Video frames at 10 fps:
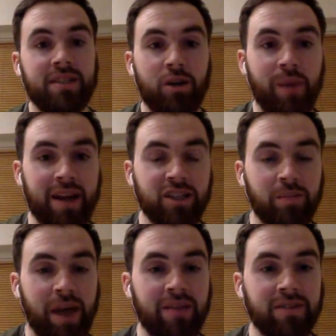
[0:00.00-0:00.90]
new manager
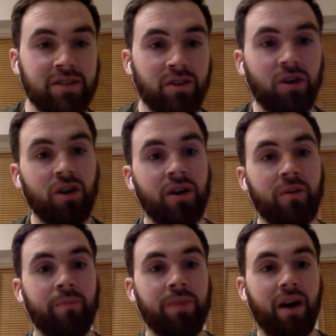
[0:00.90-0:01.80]
bounce,
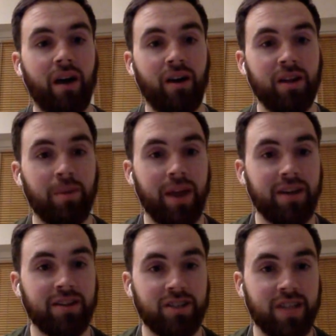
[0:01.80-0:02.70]
or are all the
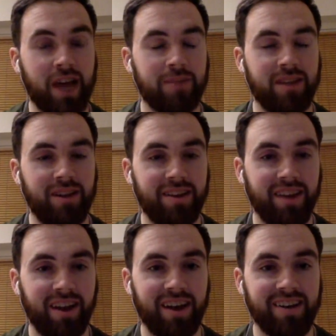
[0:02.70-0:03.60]
players just absolutely
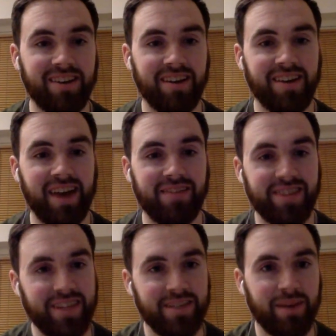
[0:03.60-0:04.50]
delighted not to have
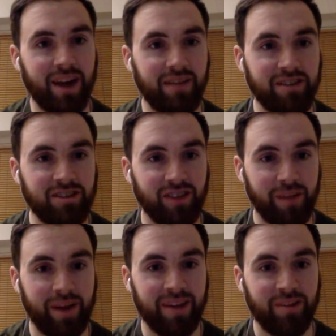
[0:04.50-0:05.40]
Sinisa Mihajlovic
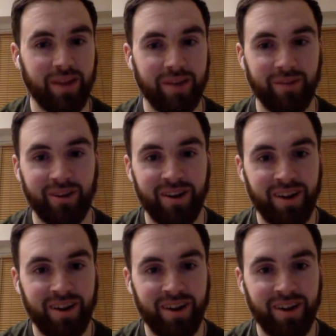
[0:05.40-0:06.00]
screaming at them anymore?